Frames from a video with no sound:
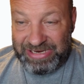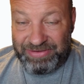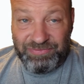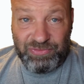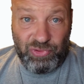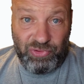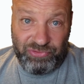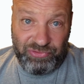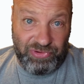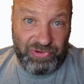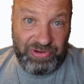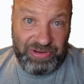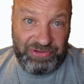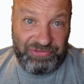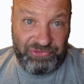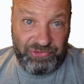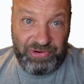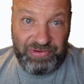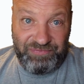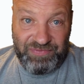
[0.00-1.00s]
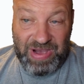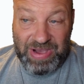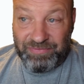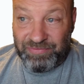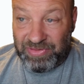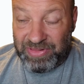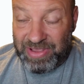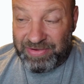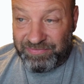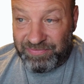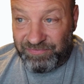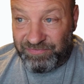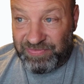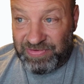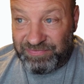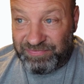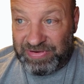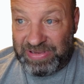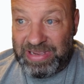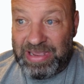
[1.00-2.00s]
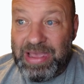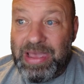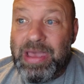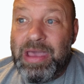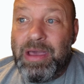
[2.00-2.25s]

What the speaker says: even though they're only a 35 1150.